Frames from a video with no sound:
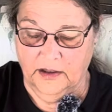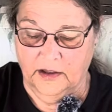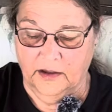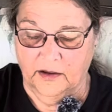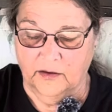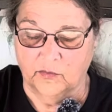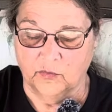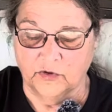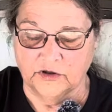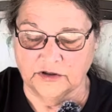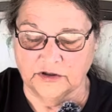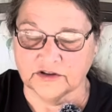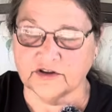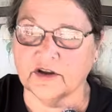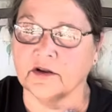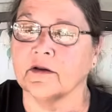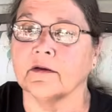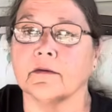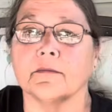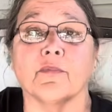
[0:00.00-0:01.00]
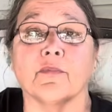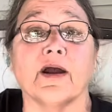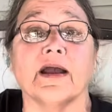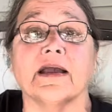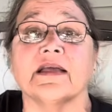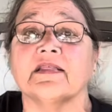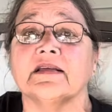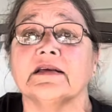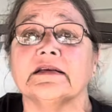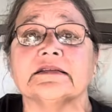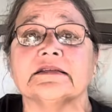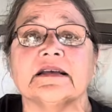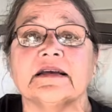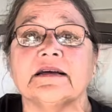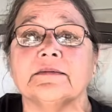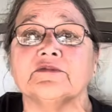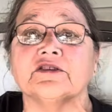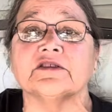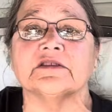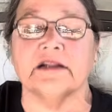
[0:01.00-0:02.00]
And we're just going to break these
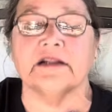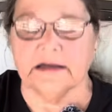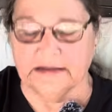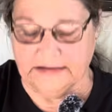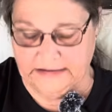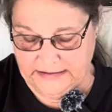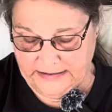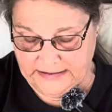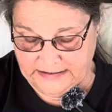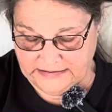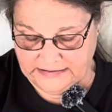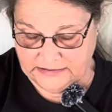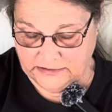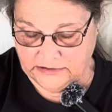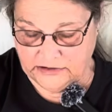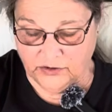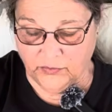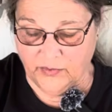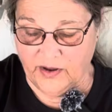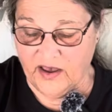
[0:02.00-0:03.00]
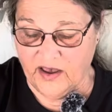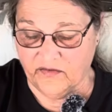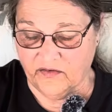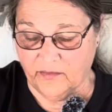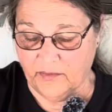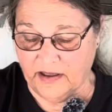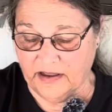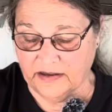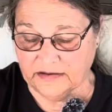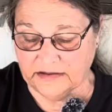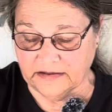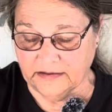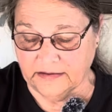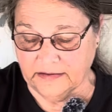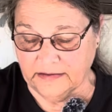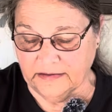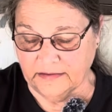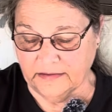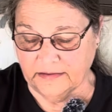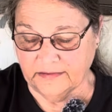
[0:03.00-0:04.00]
up just like this until we have them all
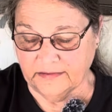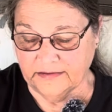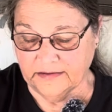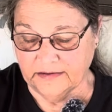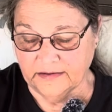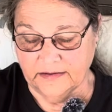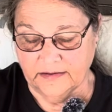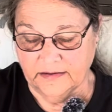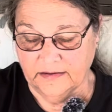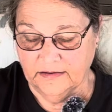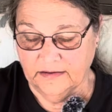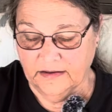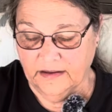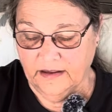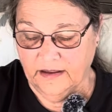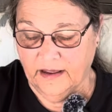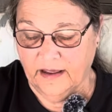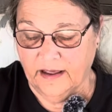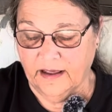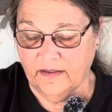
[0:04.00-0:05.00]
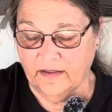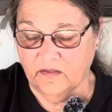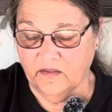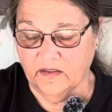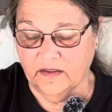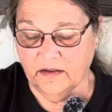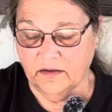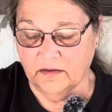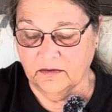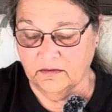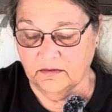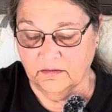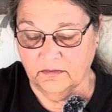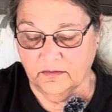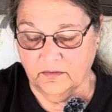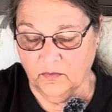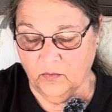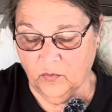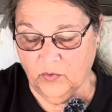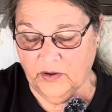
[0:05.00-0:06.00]
done. And then
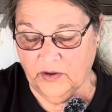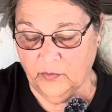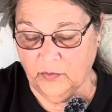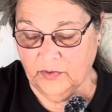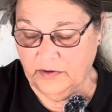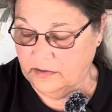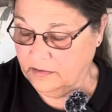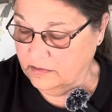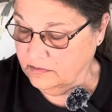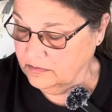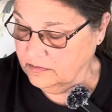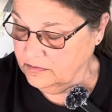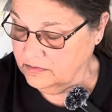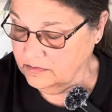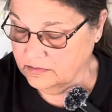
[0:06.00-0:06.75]
we will